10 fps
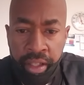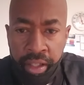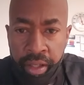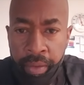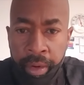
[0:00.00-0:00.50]

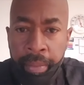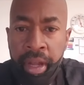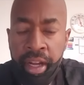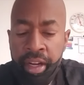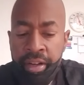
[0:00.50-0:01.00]
So we're
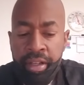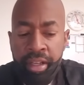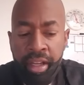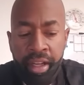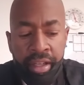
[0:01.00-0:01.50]
back here
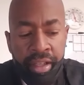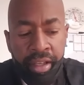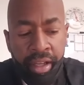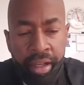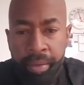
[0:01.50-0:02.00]
today.
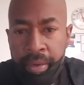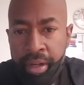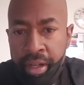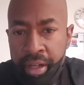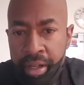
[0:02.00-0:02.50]
Today we're
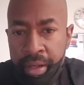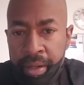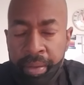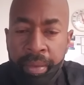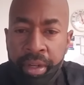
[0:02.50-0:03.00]

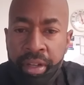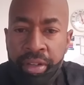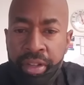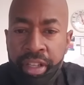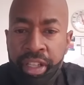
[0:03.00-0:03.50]
gonna
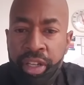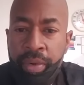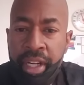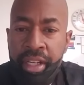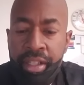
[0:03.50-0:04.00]
do the
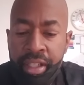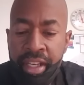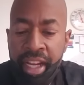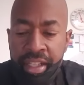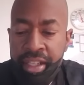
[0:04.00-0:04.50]
quick little
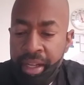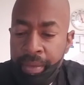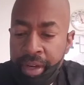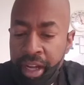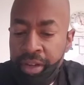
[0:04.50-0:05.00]
snack today.
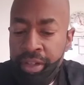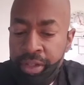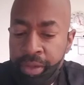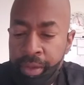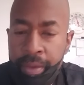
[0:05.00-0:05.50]
We're not gonna
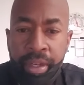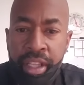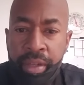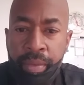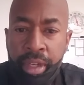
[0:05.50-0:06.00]
do
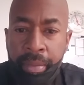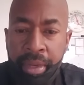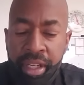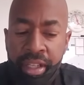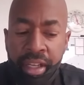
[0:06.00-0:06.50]
nothing really
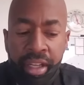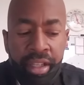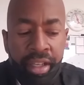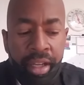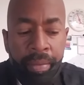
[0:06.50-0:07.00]
big today.
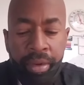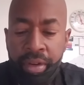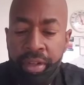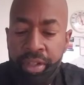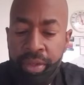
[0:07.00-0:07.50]
Today we're
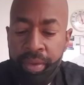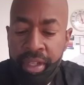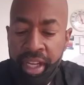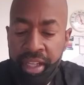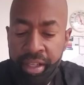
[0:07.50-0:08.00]
gonna do a
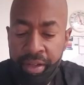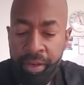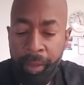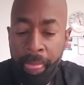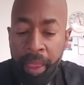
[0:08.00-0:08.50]
nice
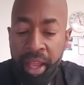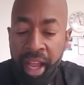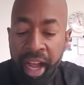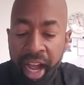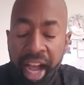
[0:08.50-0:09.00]
little
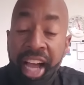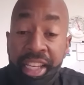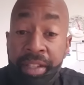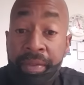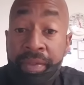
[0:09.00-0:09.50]

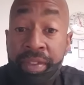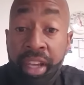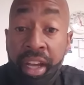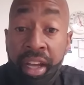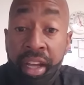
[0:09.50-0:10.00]
olive
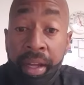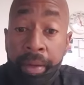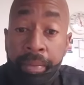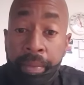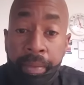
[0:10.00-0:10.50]
uh,
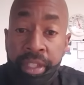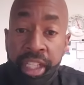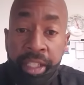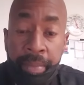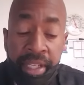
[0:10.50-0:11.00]

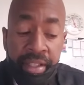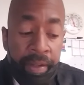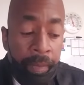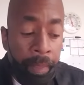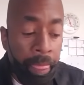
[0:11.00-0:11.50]
cheese pizza.